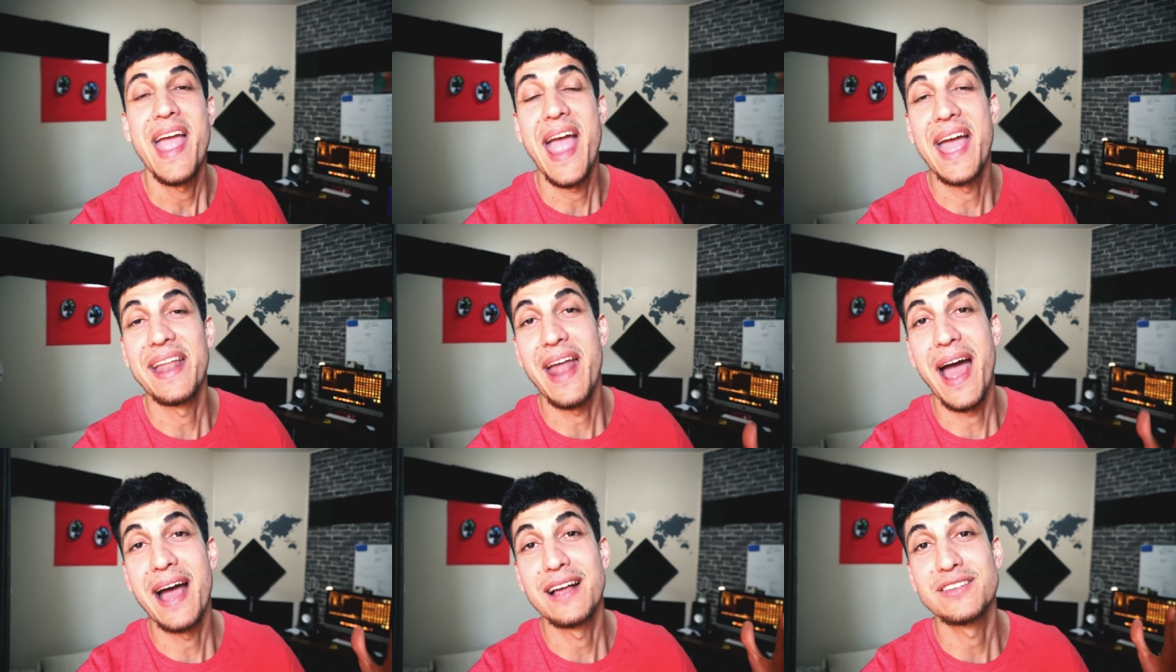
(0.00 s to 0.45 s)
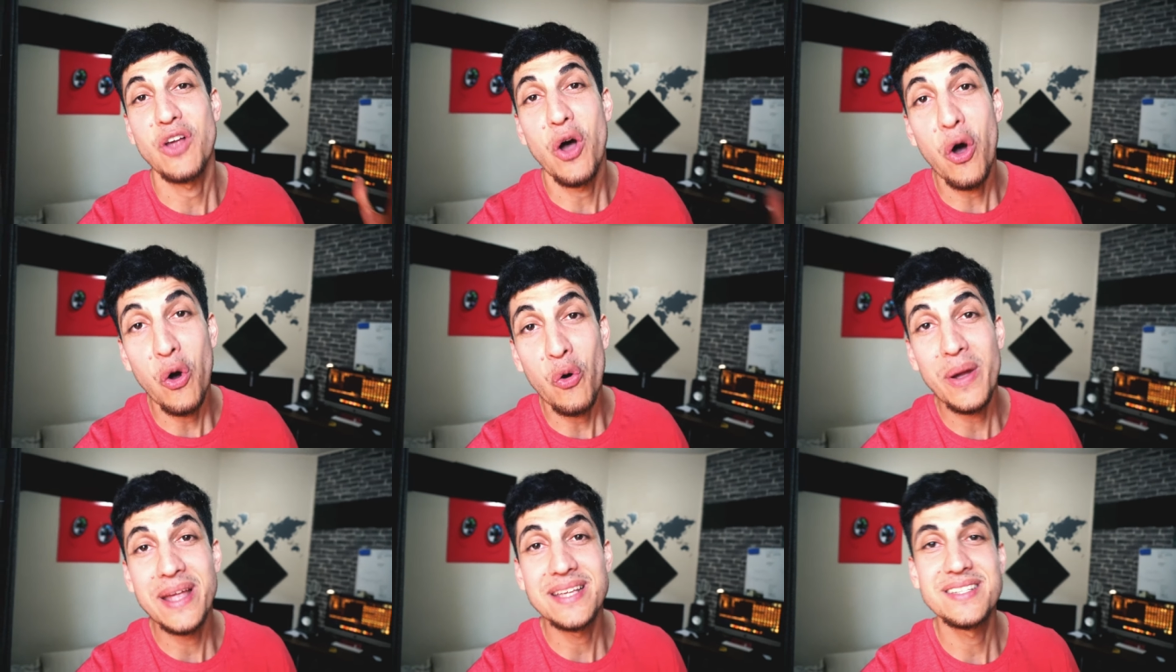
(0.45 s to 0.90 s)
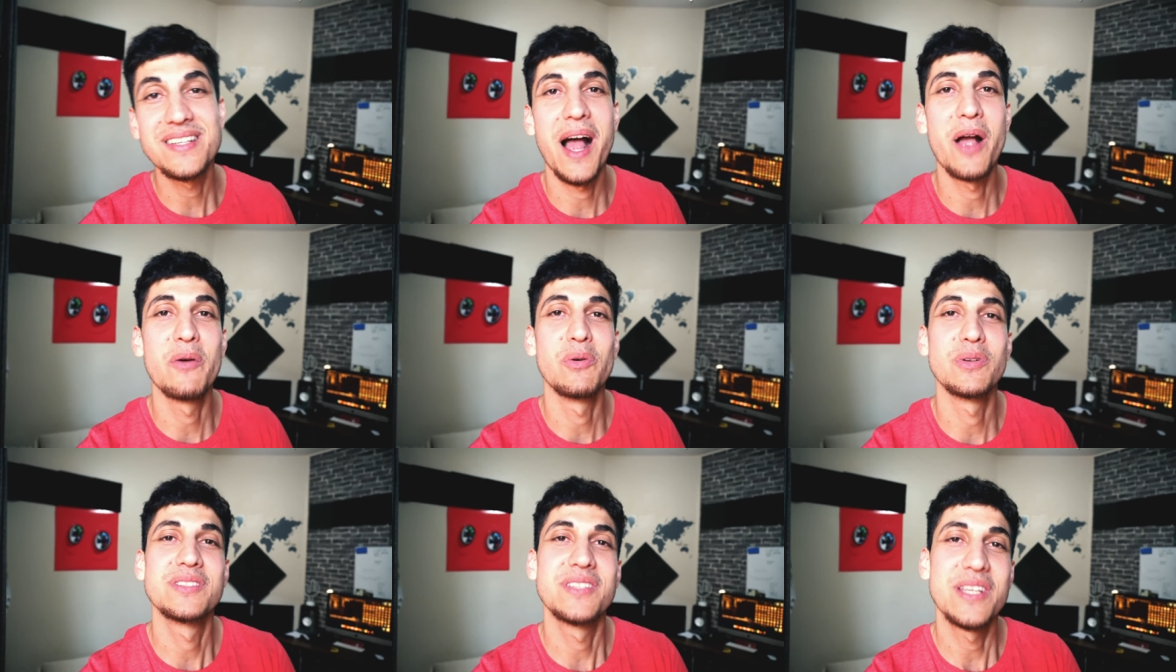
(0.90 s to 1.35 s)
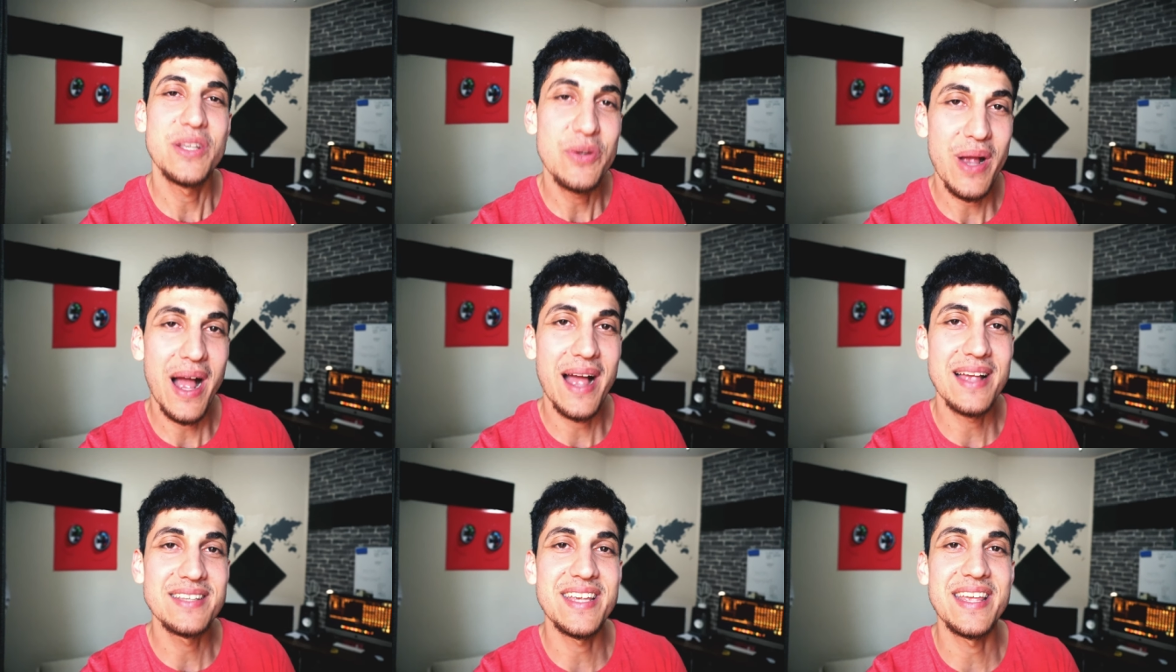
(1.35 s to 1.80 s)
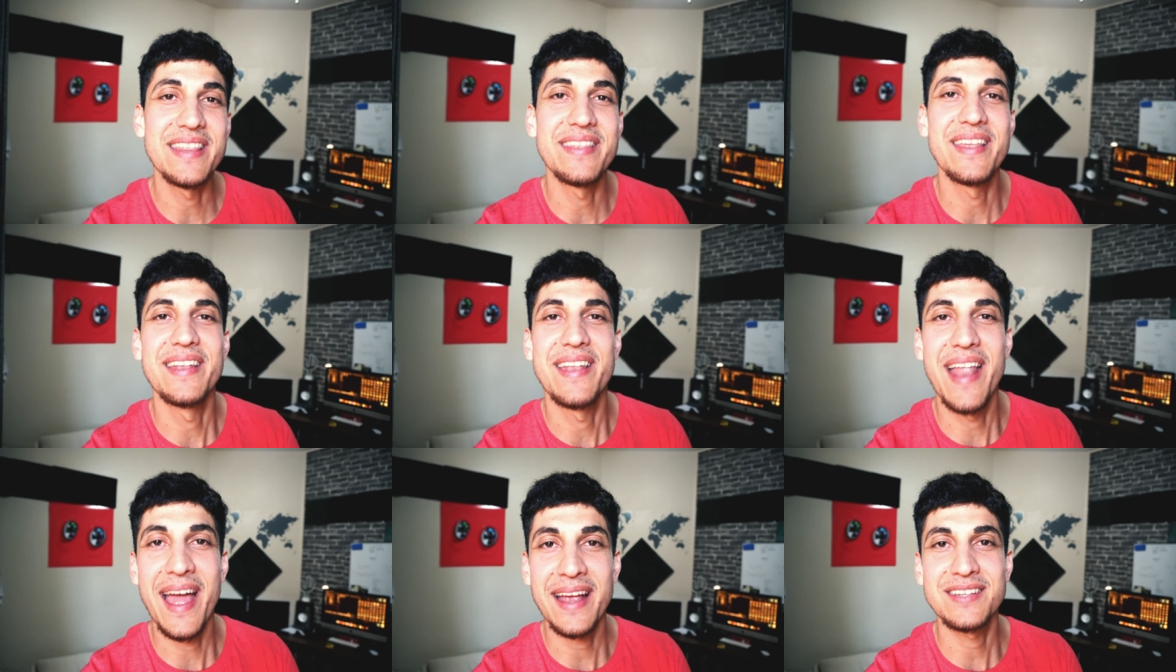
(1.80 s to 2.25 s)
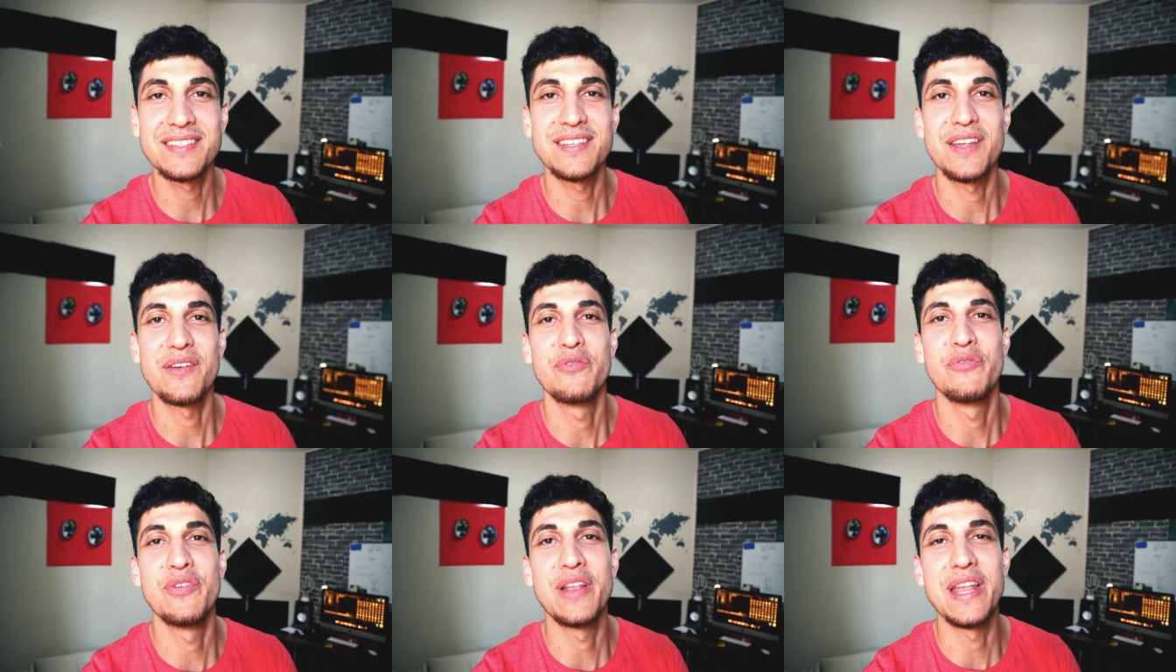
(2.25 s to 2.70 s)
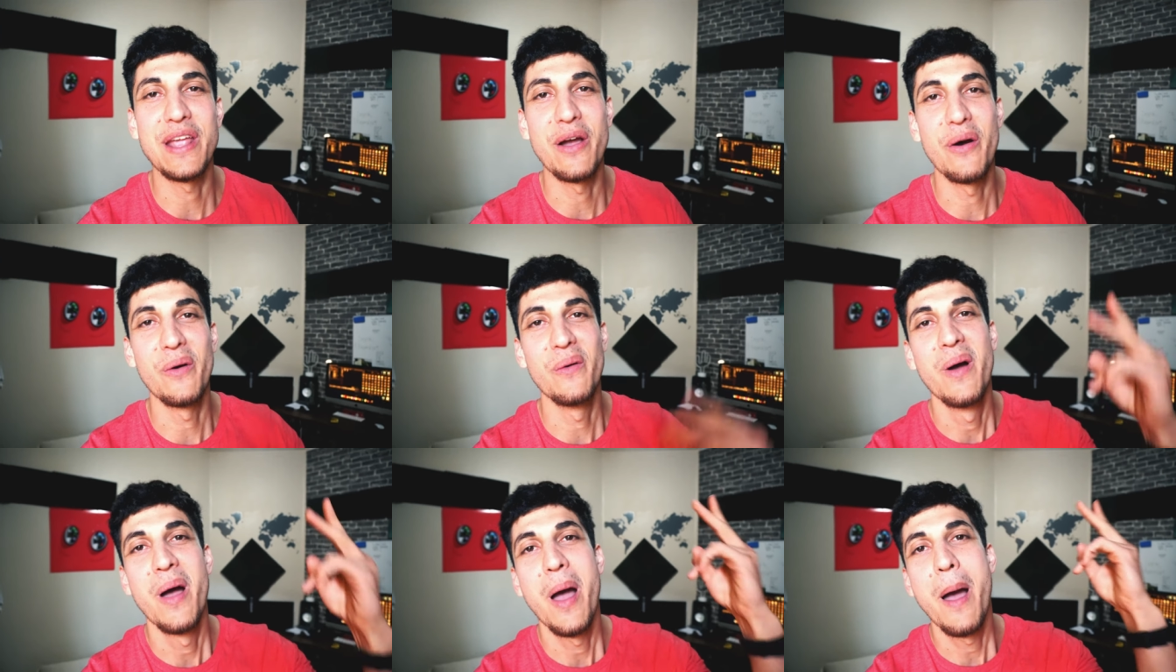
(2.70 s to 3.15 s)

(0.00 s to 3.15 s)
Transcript: And as always, I will see you guys in the next video.